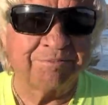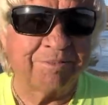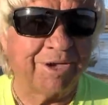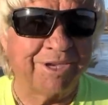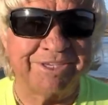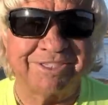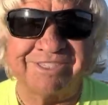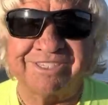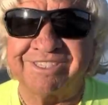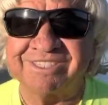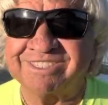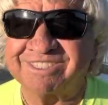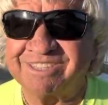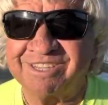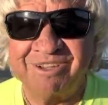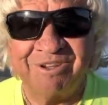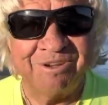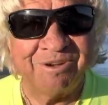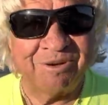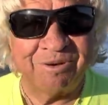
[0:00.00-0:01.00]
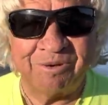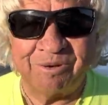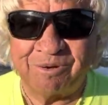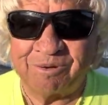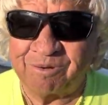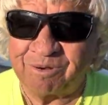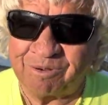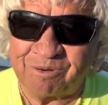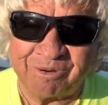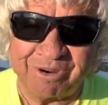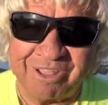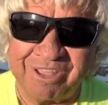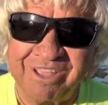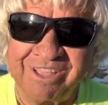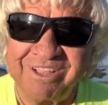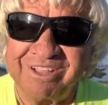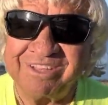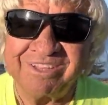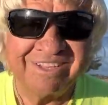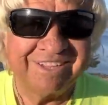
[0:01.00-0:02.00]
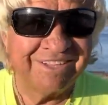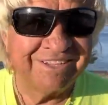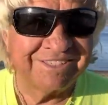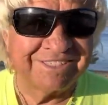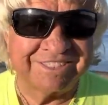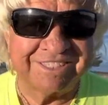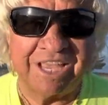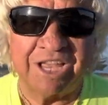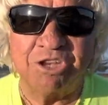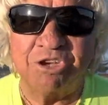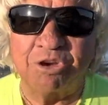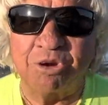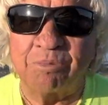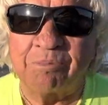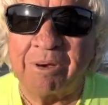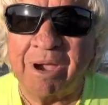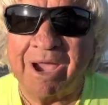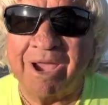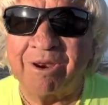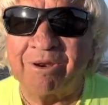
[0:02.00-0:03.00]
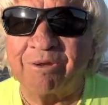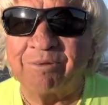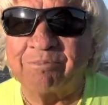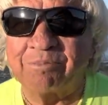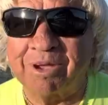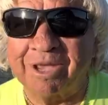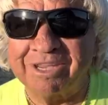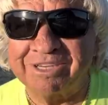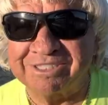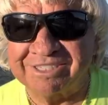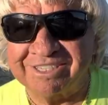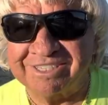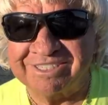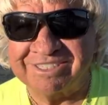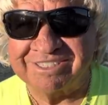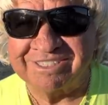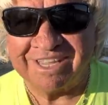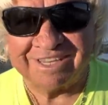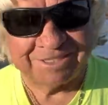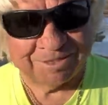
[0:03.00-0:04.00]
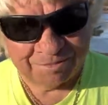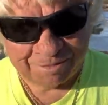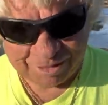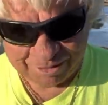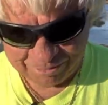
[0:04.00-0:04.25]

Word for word: Patience. Oh, Lordy. Set your mind on patience. That's a big